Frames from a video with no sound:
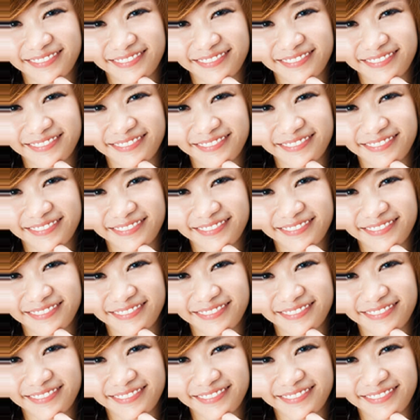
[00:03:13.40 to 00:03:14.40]

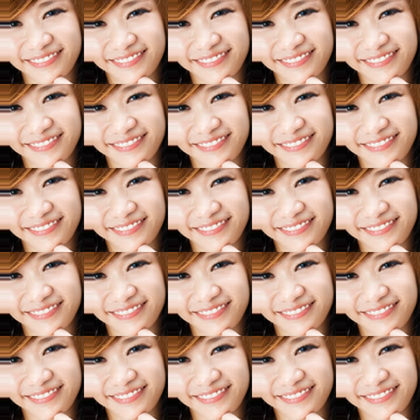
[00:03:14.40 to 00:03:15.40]

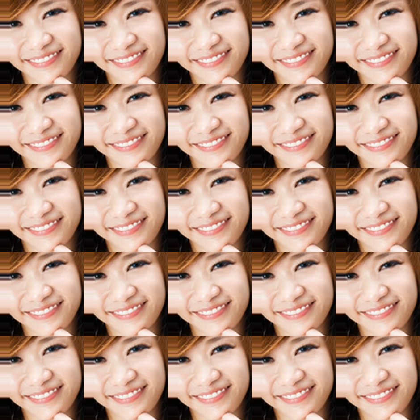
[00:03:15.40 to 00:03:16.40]

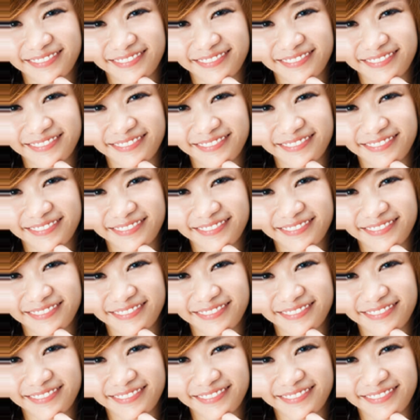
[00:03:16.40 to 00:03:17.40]

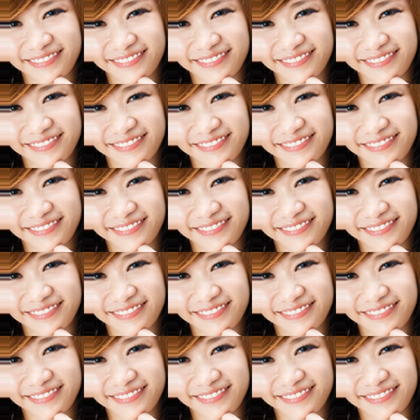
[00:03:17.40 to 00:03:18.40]

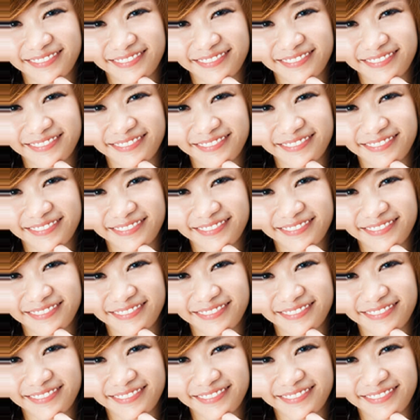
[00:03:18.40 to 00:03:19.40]

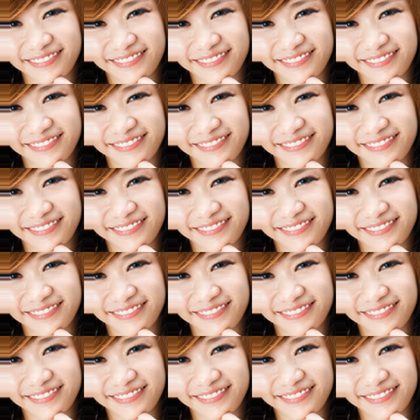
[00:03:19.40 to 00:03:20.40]

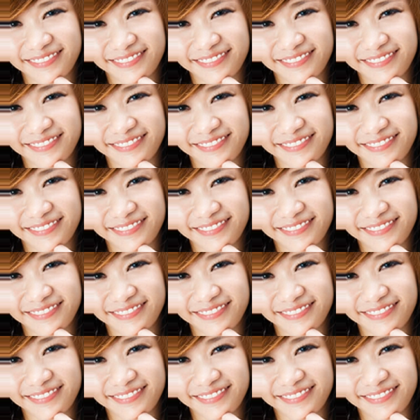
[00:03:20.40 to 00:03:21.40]
(no lip movement)